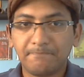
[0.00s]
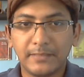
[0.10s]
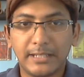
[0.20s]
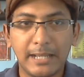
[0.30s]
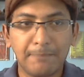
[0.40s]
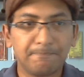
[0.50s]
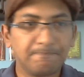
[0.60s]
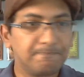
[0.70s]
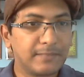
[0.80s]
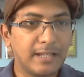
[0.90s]

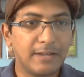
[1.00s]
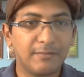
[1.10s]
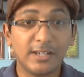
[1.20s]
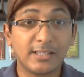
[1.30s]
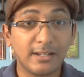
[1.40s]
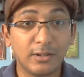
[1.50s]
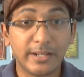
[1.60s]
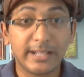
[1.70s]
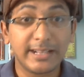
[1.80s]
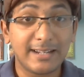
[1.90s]
Yep, it wasn't
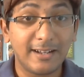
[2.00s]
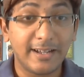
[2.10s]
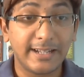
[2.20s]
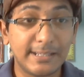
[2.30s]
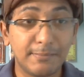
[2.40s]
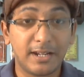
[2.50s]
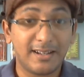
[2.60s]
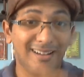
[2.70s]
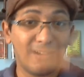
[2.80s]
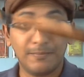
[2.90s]
looking that nice,
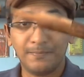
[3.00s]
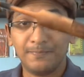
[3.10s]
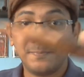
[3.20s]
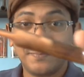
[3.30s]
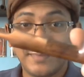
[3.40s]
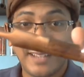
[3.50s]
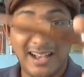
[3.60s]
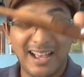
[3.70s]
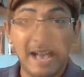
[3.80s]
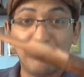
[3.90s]
but now
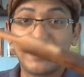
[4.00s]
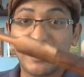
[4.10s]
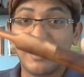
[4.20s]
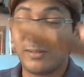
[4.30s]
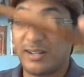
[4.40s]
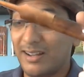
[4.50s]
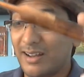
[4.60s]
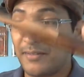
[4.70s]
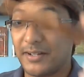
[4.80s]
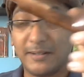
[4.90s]
I absolutely
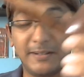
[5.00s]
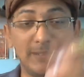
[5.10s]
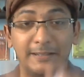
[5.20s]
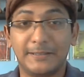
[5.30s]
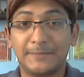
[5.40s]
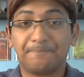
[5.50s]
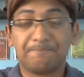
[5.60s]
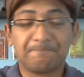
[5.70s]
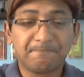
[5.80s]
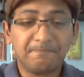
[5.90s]
love it.
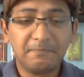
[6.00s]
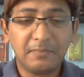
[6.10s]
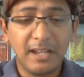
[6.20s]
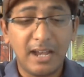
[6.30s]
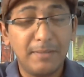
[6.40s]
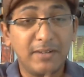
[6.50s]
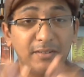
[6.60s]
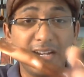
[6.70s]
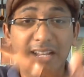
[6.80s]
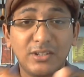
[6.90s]
I've been
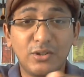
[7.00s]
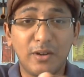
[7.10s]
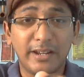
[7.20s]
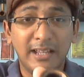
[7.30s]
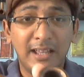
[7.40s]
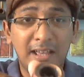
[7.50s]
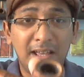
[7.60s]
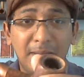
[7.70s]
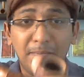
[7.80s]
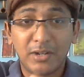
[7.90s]
really enjoying
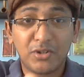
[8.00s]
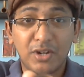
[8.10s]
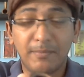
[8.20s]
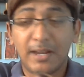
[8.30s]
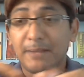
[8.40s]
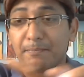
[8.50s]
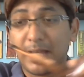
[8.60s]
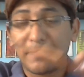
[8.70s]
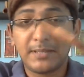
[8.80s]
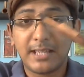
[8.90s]
meerschaum lined
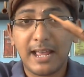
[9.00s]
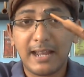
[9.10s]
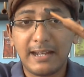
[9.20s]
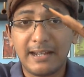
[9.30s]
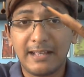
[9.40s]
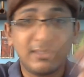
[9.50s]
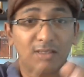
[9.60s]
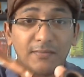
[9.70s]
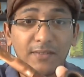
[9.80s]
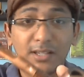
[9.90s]
pipes, and this
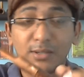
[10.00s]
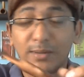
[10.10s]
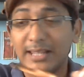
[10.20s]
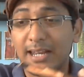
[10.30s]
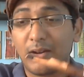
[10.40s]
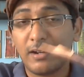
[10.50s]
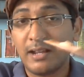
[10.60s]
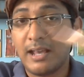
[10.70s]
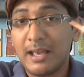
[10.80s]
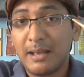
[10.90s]
is the first one that I
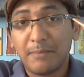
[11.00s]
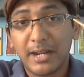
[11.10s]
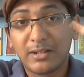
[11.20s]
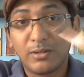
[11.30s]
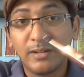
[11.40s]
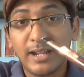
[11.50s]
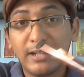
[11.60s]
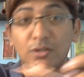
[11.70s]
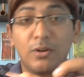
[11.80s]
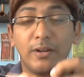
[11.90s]
got, but I couldn't
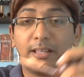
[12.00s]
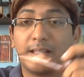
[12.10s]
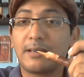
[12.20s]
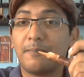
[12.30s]
enjoy this.